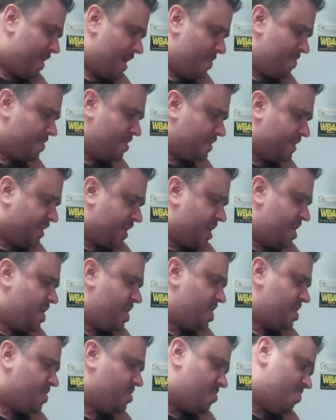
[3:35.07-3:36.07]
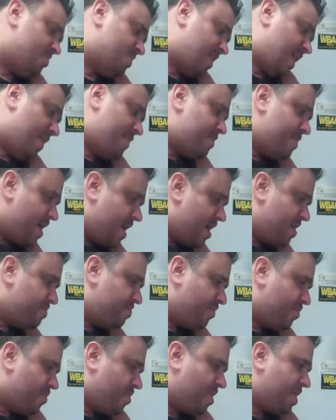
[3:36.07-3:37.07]
And I'm going to say you're going to cook that bad
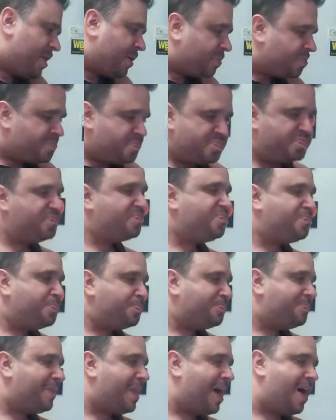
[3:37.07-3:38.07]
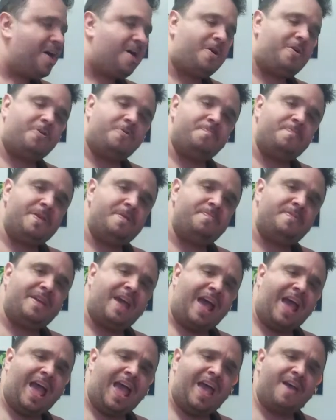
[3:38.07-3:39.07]
boy, oh, maybe
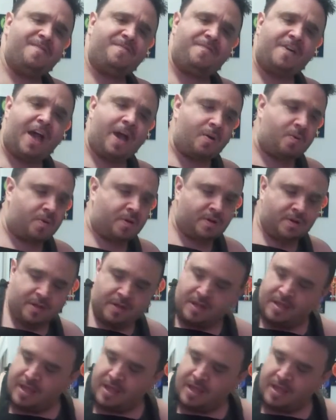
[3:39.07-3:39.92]
a half hour.